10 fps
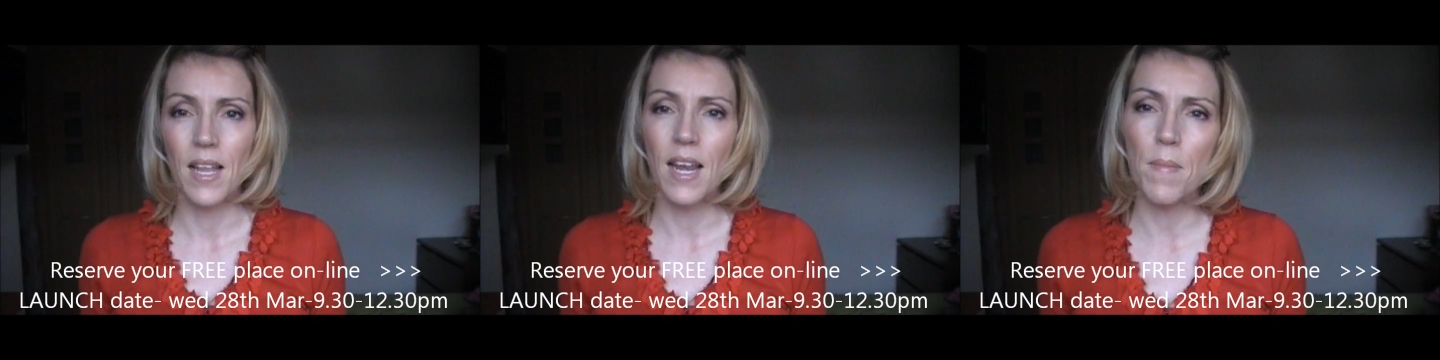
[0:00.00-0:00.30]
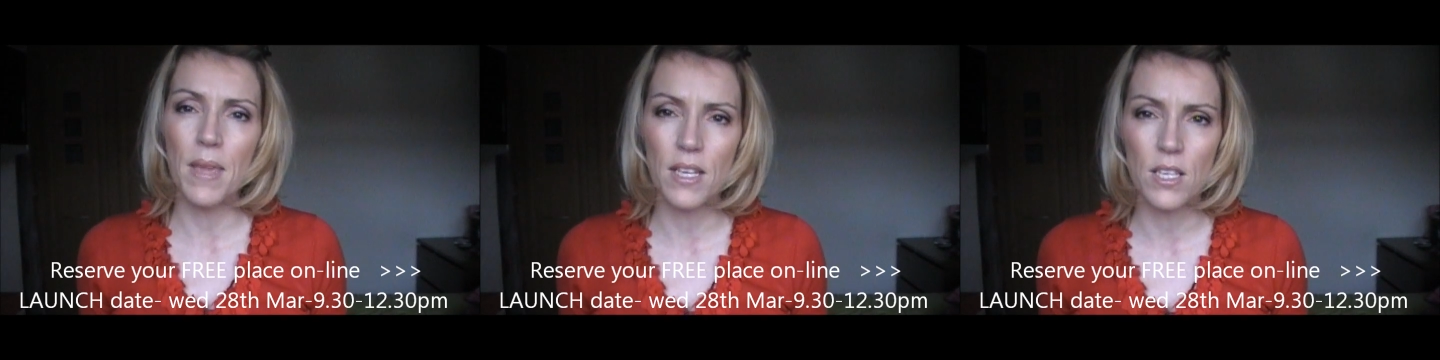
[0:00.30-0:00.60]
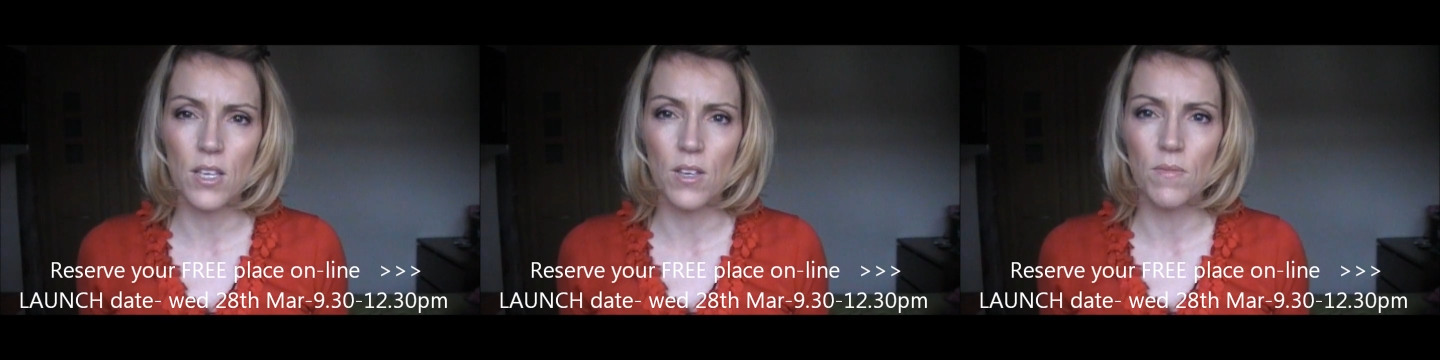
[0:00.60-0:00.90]
Let me
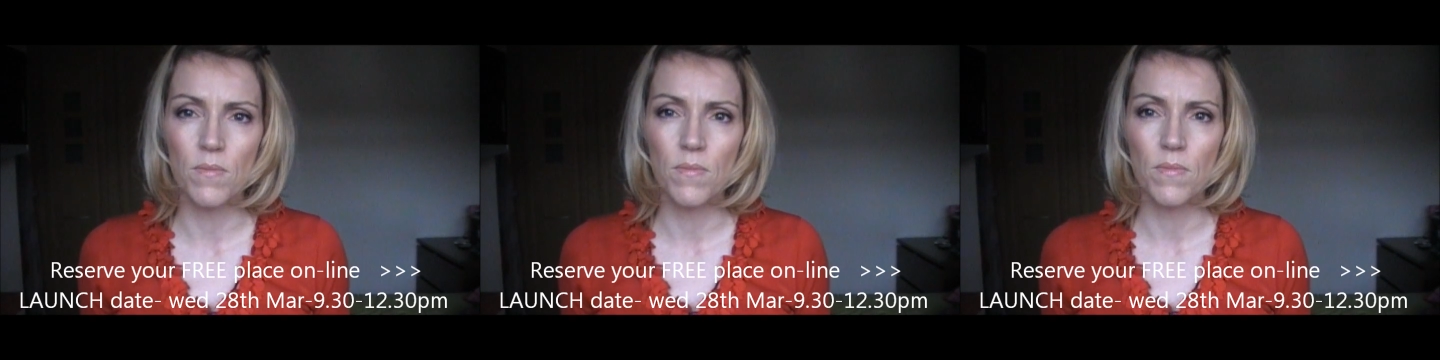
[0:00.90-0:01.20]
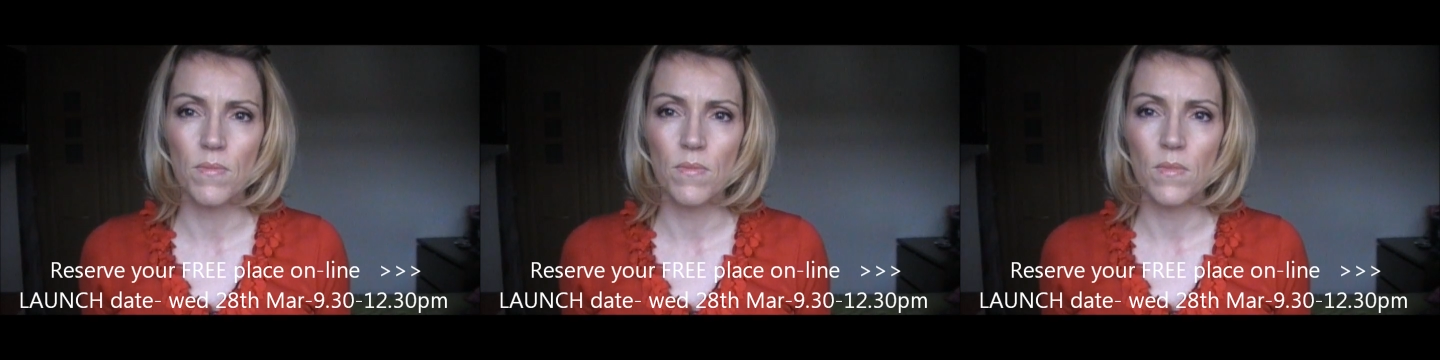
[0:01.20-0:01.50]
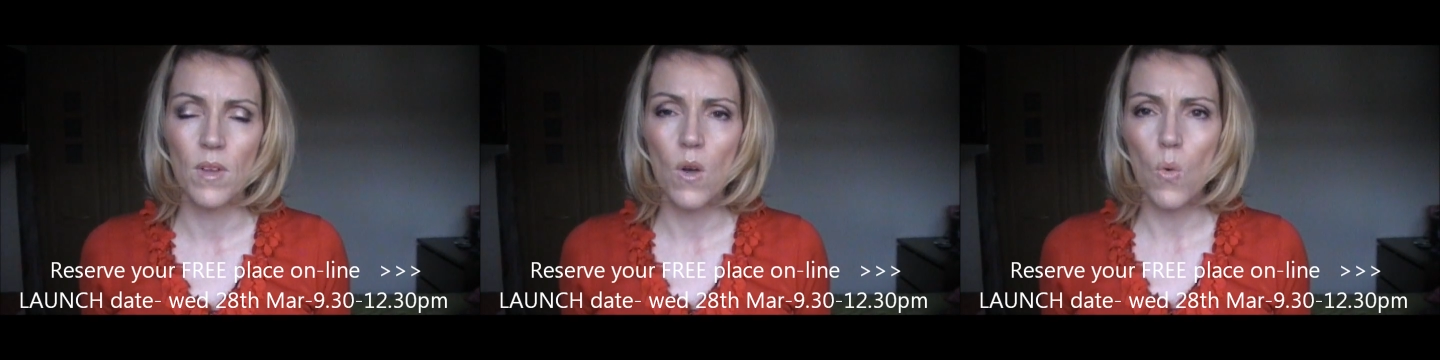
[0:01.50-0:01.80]
ask you,
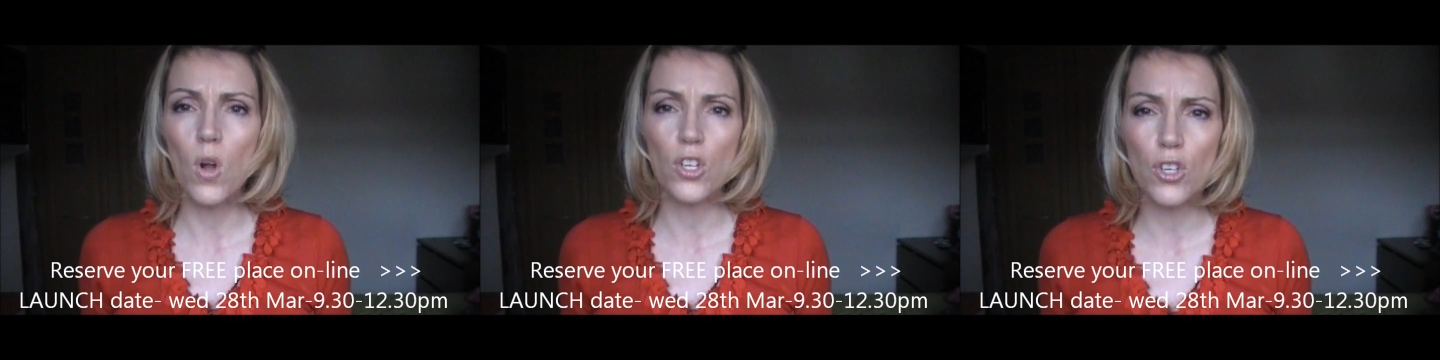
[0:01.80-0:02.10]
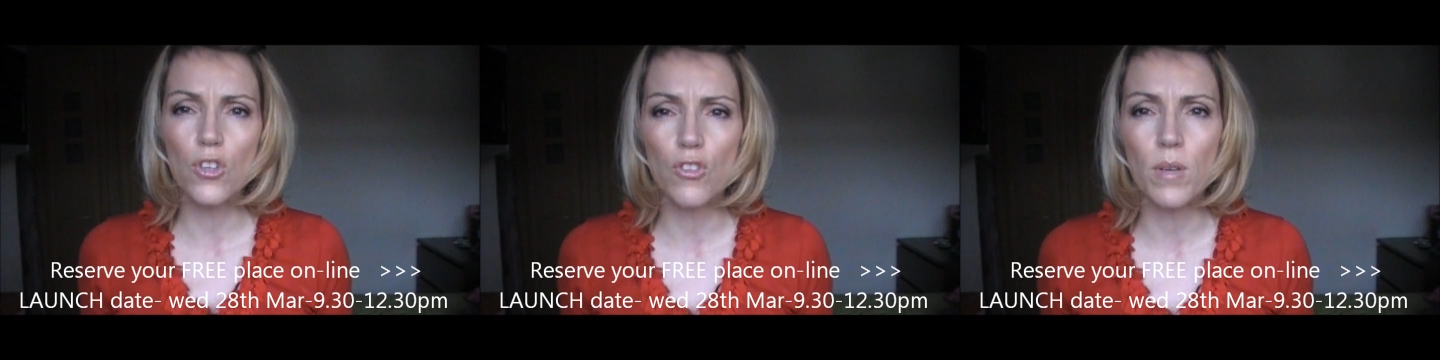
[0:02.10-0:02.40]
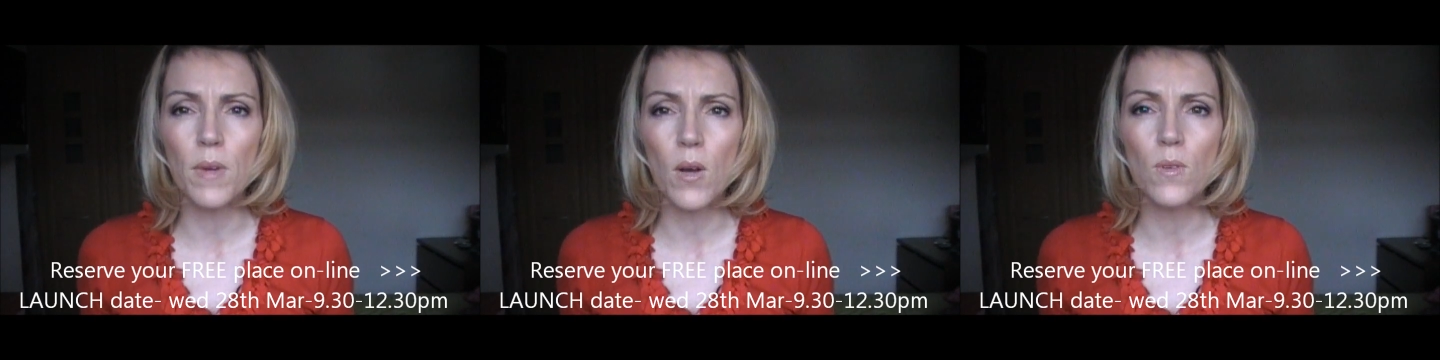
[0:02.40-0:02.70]
what's your
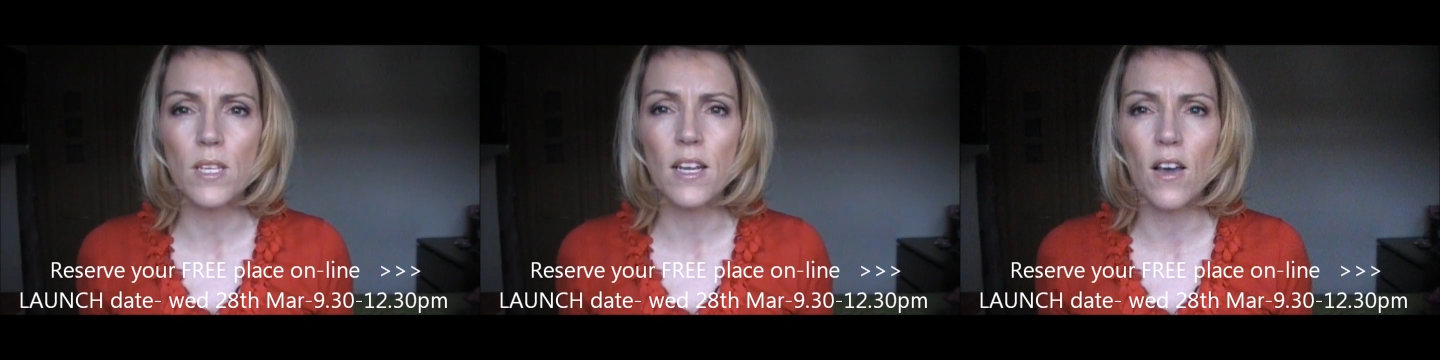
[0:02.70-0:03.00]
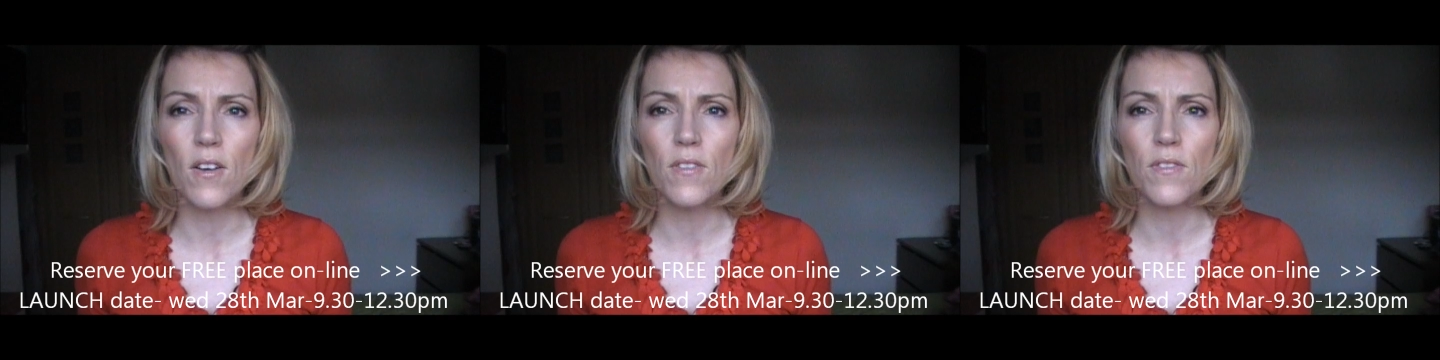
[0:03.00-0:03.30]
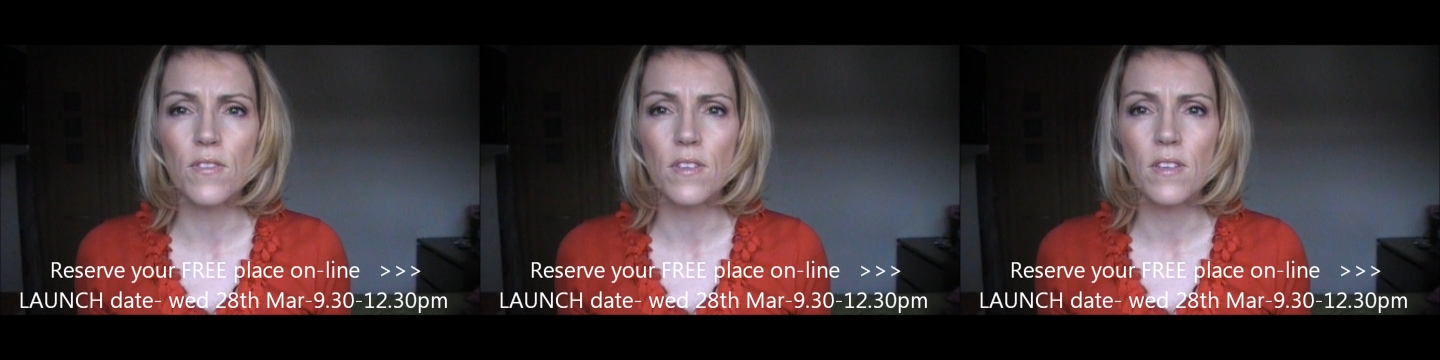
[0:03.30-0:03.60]
dream goals in life?